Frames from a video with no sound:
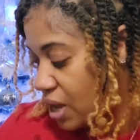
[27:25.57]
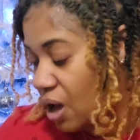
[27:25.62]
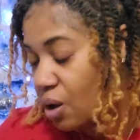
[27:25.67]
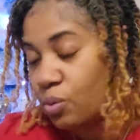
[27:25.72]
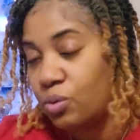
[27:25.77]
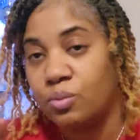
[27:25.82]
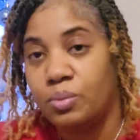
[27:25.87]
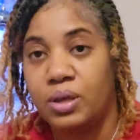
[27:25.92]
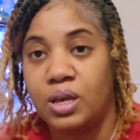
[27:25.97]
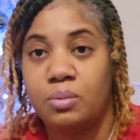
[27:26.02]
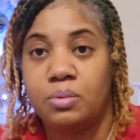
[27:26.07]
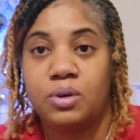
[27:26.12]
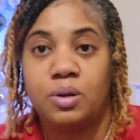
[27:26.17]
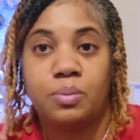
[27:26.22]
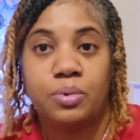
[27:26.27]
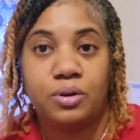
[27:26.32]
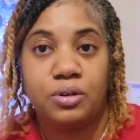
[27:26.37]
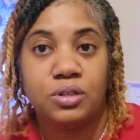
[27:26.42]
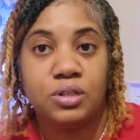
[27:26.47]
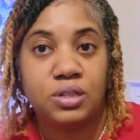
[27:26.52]
I will be able to
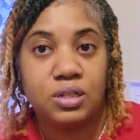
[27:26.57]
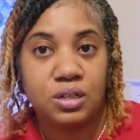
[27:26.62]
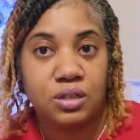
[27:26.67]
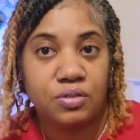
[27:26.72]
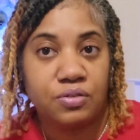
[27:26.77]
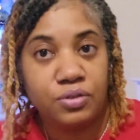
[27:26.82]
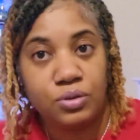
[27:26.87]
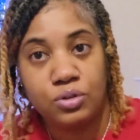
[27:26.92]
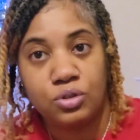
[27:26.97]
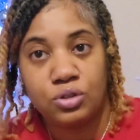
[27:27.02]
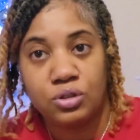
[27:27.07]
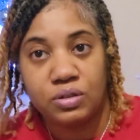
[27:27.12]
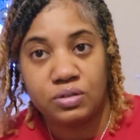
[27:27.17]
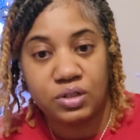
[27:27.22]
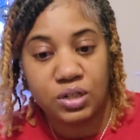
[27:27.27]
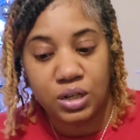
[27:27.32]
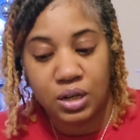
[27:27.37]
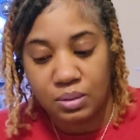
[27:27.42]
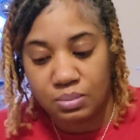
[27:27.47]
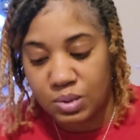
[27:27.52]
purchase in the future if
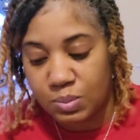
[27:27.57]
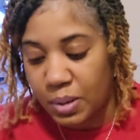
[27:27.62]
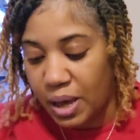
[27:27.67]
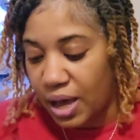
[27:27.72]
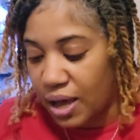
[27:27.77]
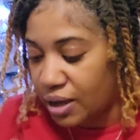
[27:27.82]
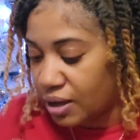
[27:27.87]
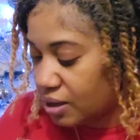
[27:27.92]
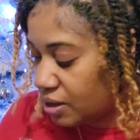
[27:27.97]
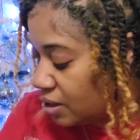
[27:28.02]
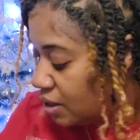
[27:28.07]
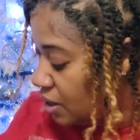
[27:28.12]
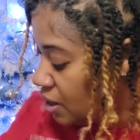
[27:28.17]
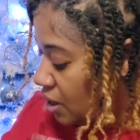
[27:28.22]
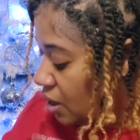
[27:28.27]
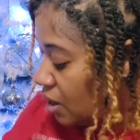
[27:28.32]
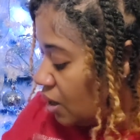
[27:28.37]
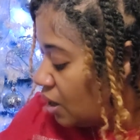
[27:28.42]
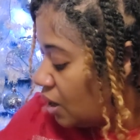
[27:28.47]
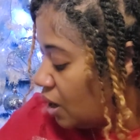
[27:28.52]
she comes back.
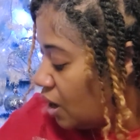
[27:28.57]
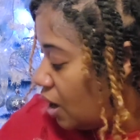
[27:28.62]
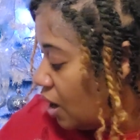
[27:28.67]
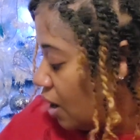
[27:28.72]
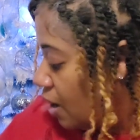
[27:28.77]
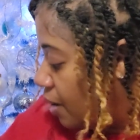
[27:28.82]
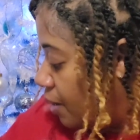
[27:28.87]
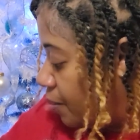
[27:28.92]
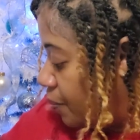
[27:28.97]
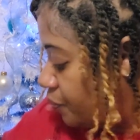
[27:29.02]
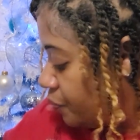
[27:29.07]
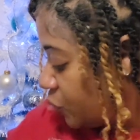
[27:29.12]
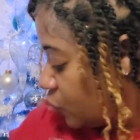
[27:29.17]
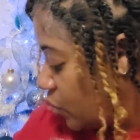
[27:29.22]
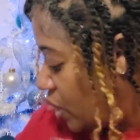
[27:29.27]
Um, we